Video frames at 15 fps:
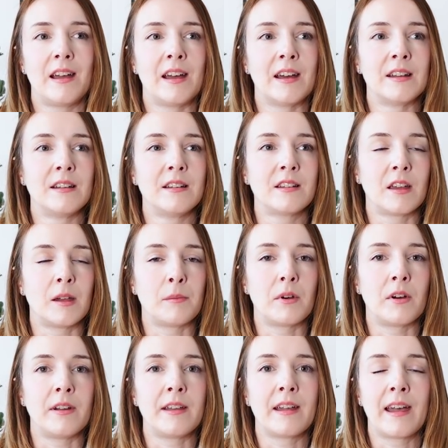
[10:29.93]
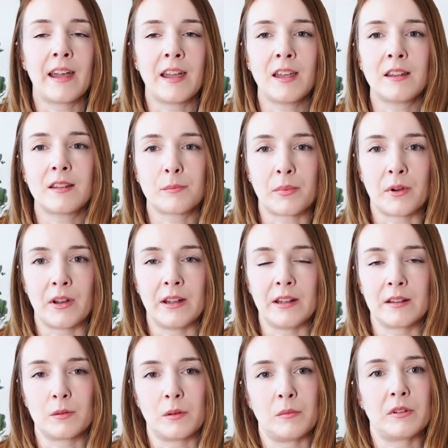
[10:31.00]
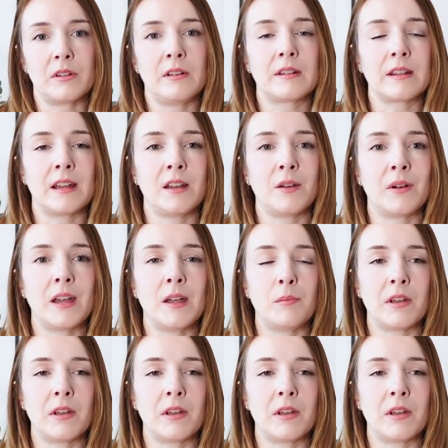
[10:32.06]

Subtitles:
And I hate buying swimsuits anyway,